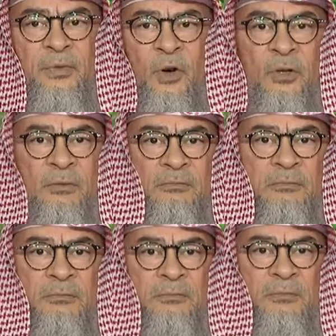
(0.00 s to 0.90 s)
for
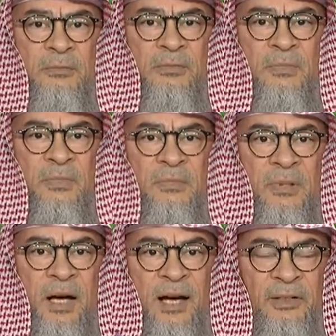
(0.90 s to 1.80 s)

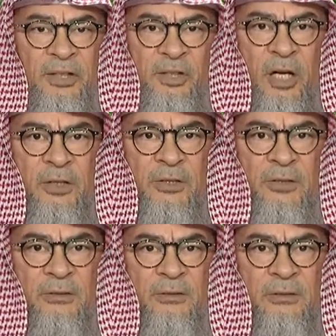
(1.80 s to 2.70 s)

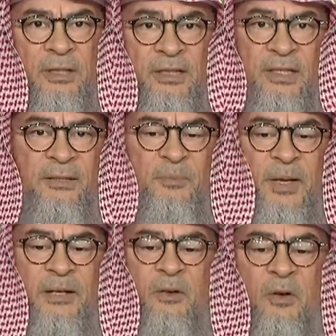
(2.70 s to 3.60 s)
$100? And this
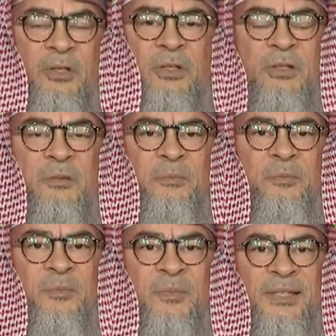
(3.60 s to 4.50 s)
pen costs
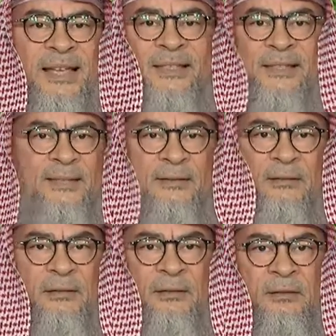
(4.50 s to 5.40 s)
cents.
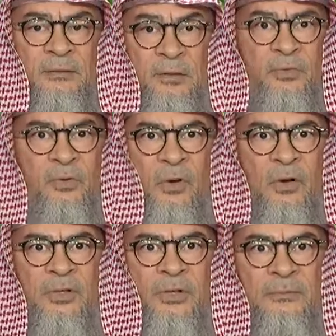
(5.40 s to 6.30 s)
So of
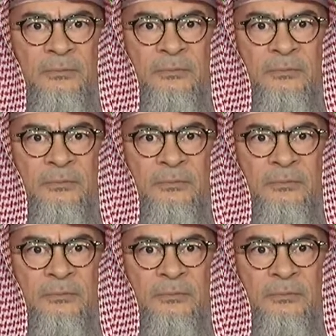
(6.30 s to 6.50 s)
course.